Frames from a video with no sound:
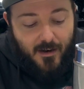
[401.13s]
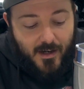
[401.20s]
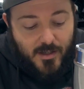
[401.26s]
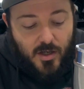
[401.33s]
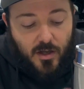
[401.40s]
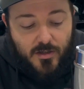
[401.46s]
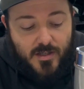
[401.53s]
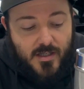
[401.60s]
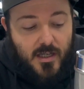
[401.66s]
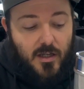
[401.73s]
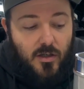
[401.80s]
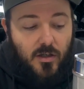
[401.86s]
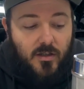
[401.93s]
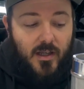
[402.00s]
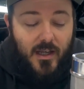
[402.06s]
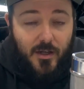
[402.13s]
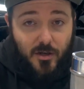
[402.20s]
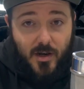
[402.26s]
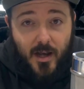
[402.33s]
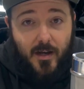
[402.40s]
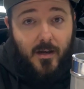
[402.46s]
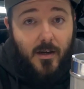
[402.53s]
It's all sealed, and
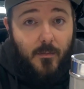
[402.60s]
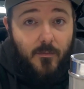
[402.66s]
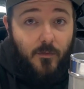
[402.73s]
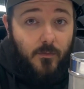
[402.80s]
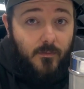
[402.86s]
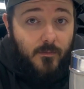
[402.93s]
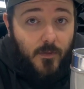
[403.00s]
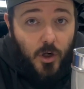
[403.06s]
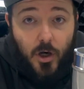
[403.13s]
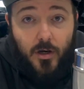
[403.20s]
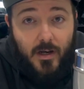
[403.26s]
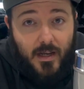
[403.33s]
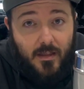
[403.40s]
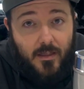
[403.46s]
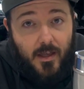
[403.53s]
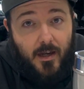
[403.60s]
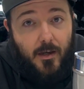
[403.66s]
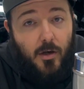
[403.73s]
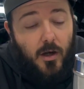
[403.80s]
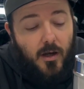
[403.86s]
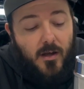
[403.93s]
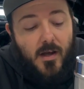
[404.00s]
you're not going to hurt anything
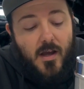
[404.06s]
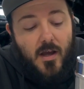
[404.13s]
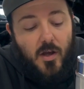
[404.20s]
at all.